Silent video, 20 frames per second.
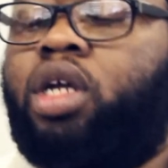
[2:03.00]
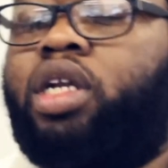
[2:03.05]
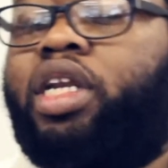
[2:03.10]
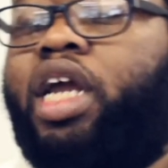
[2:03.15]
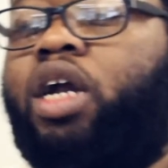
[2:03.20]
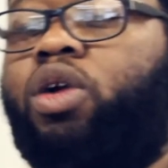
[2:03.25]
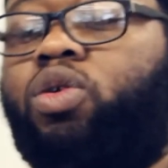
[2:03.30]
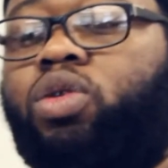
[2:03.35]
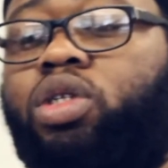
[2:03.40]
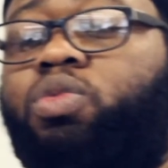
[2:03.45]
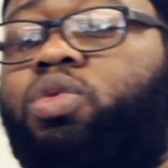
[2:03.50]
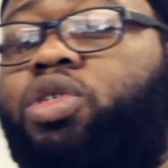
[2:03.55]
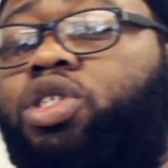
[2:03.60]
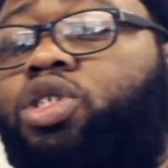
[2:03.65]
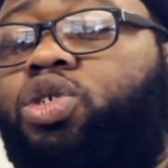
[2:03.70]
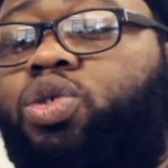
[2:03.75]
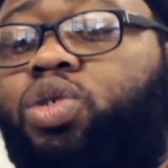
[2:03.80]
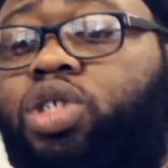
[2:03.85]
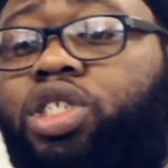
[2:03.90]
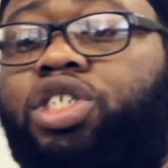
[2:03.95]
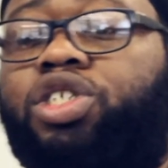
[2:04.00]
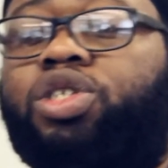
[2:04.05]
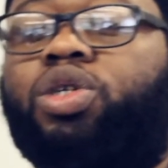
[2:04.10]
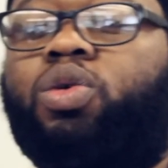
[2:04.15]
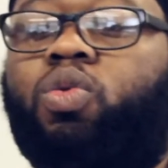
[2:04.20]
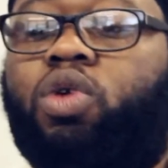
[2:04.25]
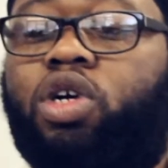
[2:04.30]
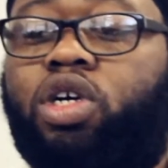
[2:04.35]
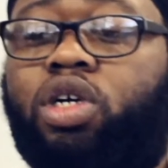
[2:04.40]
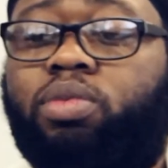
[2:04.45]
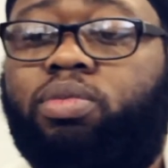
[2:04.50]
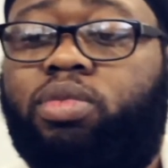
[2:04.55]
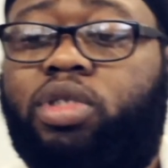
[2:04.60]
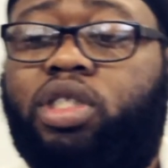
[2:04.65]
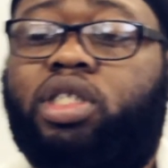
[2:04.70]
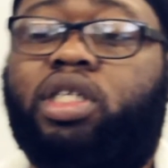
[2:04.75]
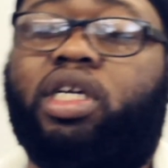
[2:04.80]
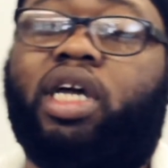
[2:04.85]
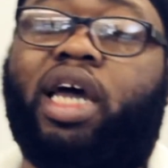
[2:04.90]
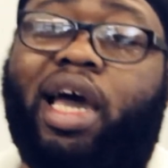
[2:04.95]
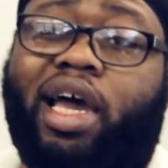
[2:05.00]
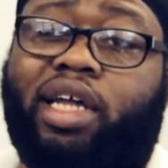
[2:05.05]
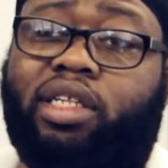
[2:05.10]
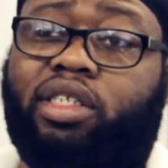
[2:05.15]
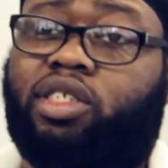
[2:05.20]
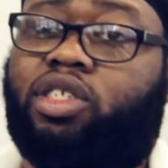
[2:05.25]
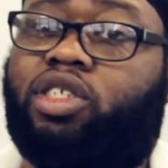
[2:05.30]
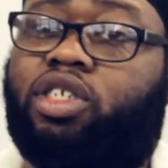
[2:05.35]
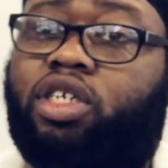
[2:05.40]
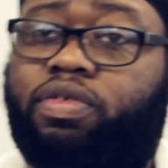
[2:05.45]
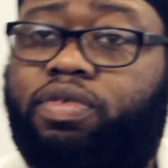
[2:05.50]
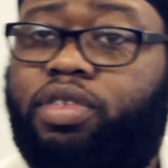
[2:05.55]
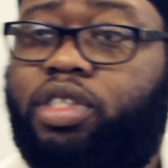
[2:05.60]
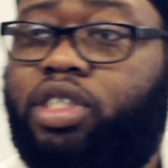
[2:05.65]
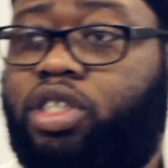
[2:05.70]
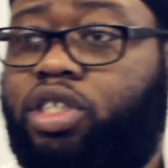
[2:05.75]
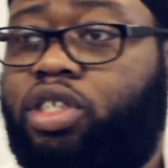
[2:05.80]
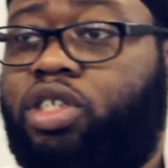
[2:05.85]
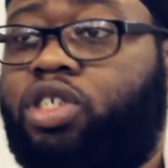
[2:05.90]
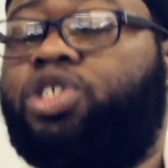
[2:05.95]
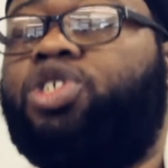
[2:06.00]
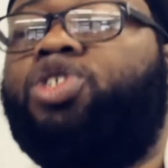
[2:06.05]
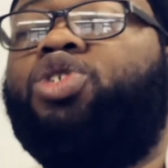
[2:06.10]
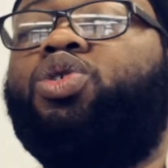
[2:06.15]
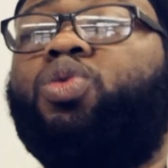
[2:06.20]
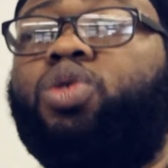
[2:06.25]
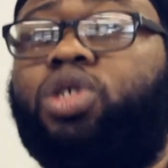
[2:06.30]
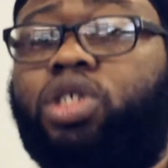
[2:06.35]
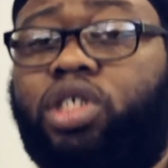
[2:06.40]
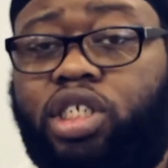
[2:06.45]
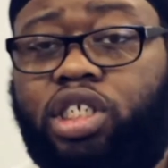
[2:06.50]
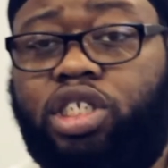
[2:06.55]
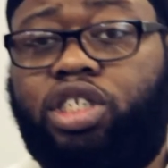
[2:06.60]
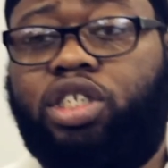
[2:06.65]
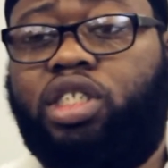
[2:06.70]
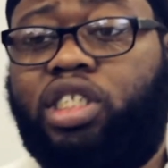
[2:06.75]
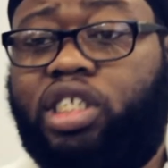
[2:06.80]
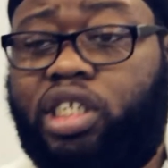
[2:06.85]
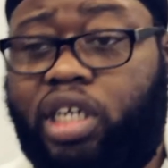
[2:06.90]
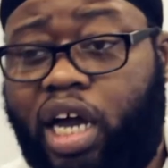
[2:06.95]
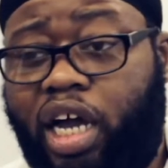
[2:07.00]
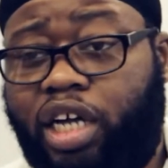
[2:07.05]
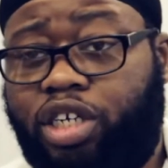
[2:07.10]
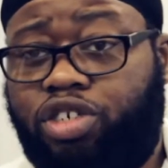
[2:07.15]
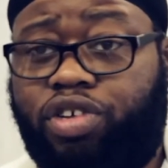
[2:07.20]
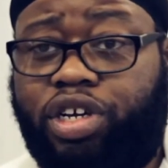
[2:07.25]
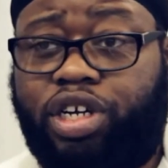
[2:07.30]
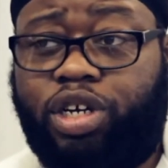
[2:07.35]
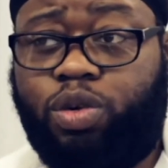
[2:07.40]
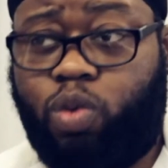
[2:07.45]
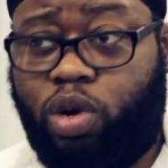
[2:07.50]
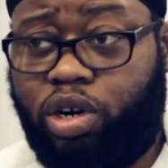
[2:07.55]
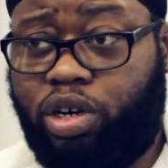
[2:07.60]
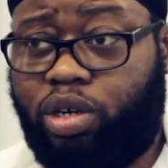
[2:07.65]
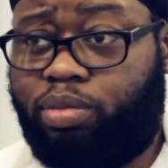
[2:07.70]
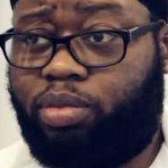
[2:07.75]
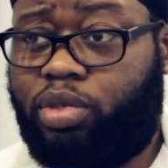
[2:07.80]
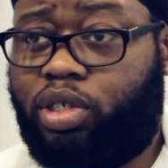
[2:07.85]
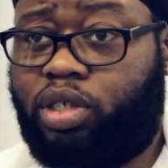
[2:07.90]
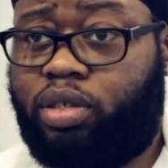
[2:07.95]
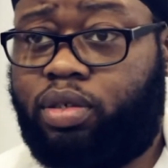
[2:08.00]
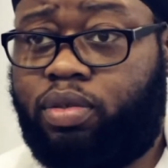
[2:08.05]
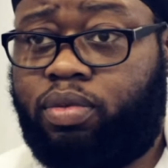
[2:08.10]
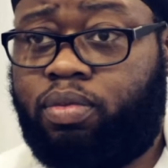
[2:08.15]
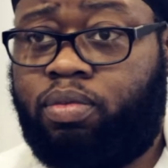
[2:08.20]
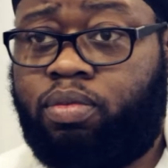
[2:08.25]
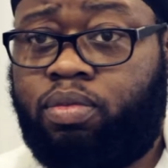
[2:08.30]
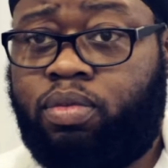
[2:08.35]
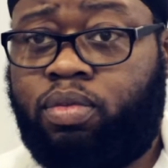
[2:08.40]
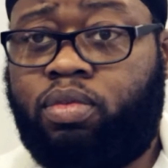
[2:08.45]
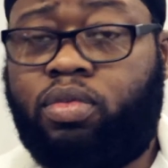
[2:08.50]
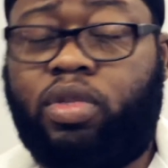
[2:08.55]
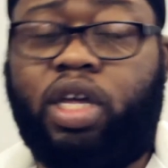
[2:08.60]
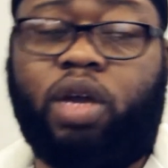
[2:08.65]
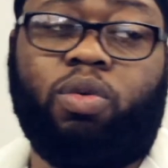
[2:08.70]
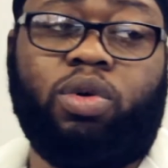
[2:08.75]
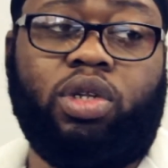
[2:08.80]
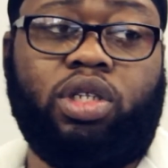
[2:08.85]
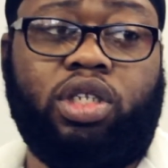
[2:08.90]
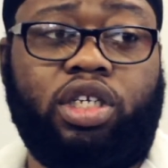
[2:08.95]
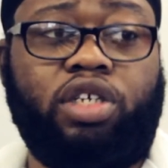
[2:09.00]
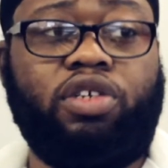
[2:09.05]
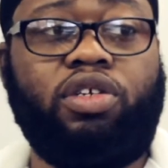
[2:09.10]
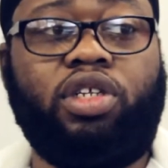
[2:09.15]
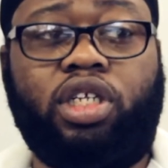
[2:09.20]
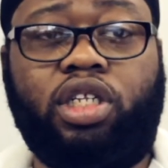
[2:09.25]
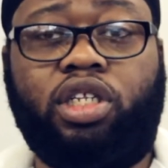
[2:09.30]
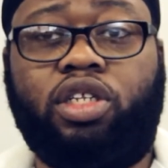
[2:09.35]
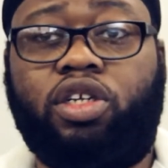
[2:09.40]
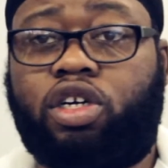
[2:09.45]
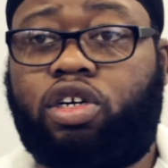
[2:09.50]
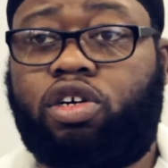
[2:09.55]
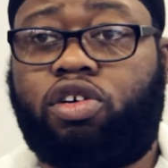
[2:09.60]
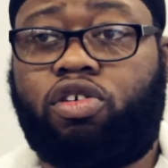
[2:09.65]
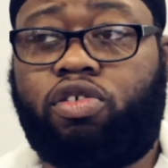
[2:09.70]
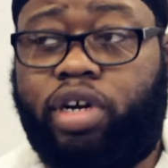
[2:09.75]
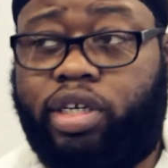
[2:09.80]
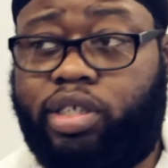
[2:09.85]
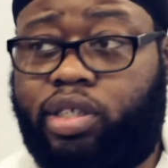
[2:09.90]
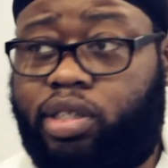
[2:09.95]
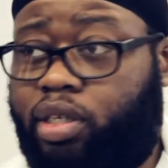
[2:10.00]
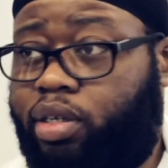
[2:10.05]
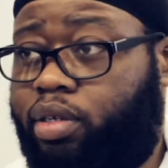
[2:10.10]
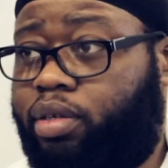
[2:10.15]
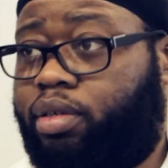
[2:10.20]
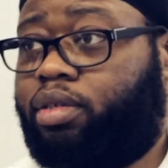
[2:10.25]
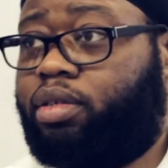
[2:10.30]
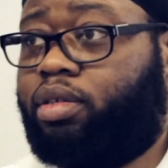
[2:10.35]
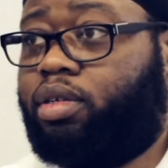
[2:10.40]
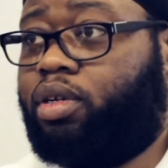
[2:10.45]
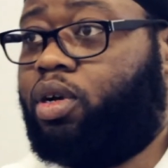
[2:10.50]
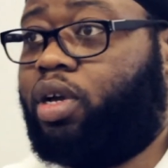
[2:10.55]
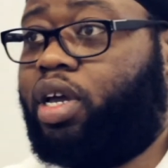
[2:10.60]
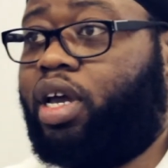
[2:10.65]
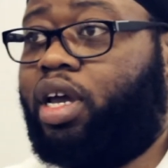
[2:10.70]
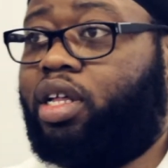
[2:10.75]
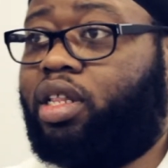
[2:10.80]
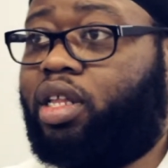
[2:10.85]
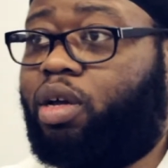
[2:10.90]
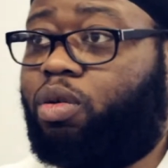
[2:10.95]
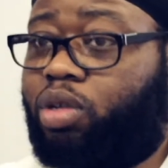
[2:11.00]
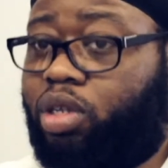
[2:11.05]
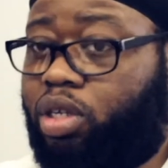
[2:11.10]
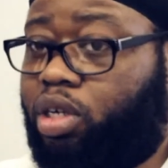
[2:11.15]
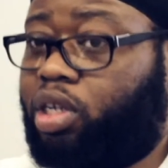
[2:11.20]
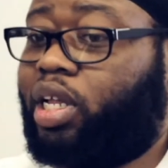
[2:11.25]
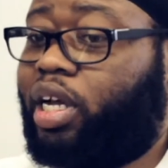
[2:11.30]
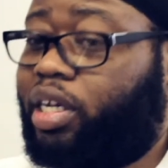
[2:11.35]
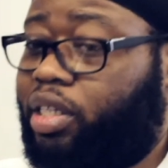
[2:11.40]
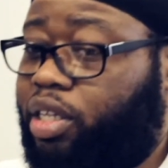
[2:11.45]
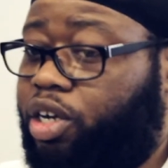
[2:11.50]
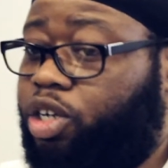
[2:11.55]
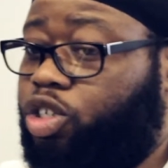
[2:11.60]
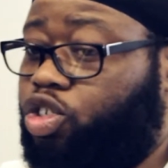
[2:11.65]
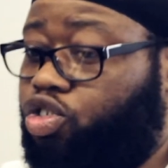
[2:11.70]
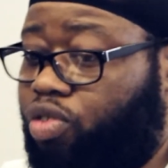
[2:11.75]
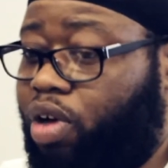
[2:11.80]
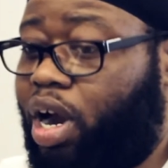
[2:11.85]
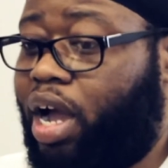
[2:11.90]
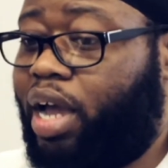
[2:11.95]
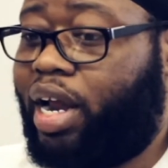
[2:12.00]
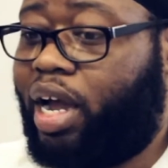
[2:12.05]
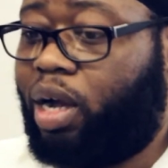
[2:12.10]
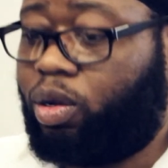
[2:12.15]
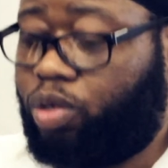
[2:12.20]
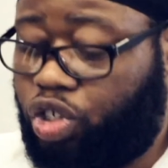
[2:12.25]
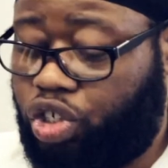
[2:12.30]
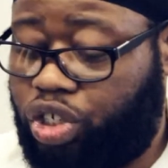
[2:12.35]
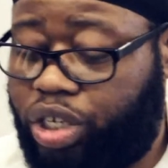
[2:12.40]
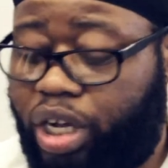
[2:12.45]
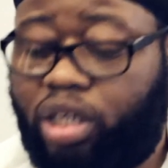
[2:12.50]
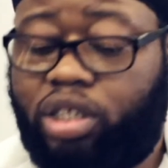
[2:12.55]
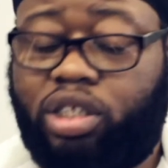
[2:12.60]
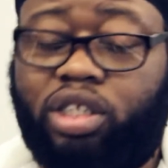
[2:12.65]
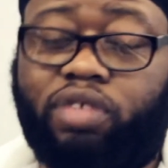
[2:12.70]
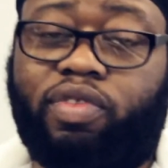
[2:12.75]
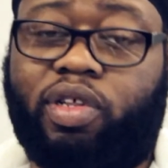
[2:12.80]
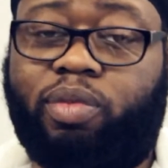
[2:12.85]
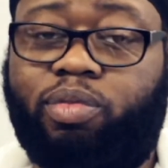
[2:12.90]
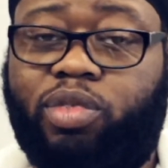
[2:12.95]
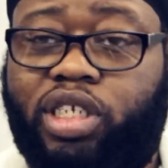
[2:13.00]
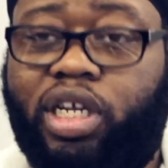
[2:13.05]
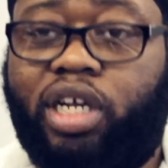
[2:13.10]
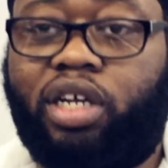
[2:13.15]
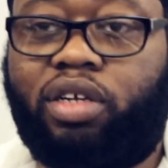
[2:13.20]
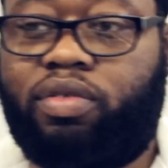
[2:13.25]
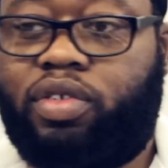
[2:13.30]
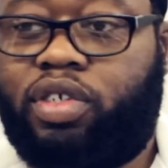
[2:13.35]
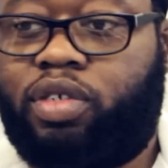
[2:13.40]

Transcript: not only will you see your worms at the surface, you will see dehydrated worms. They will literally look crusty. Okay, they will look like they're dried out shells of themselves.